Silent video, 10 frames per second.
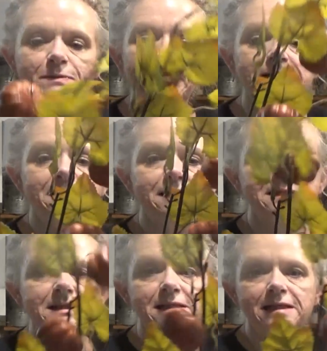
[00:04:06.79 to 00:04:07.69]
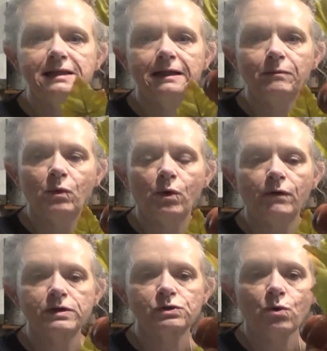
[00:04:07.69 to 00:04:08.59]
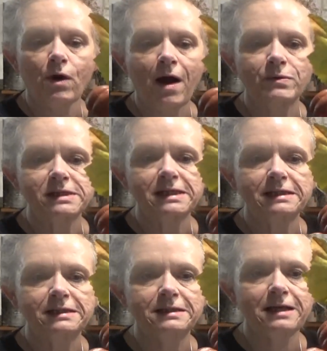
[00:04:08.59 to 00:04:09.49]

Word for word: but I didn't see any more in the store I was in.